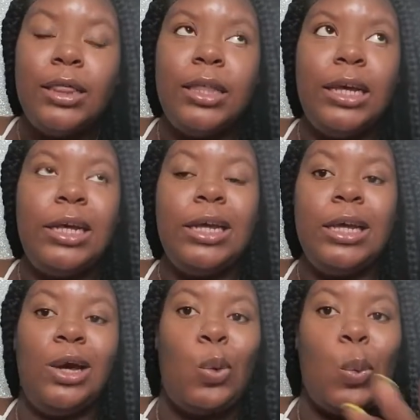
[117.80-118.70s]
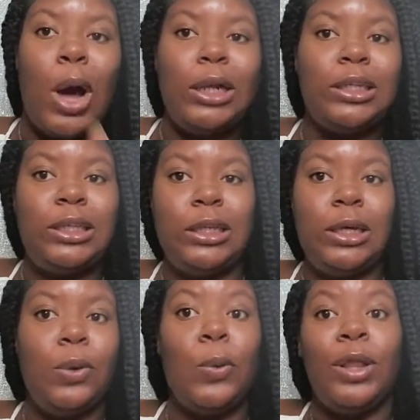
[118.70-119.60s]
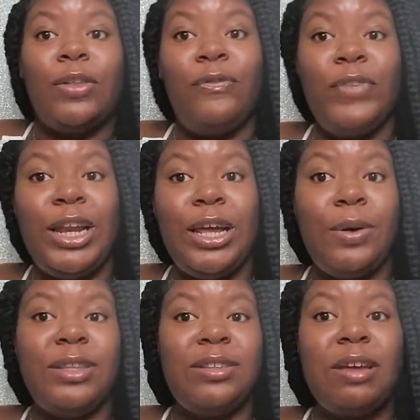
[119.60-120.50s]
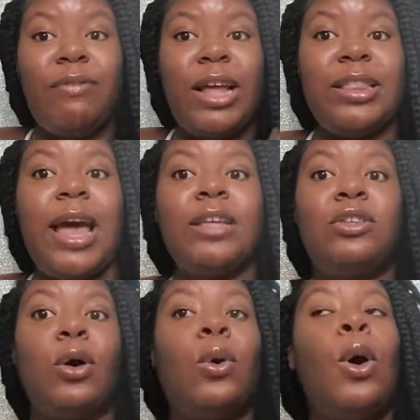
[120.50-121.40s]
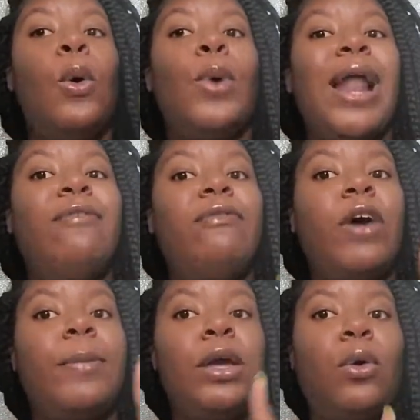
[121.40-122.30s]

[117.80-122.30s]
the quality on the video and stuff like that. So what I'm filming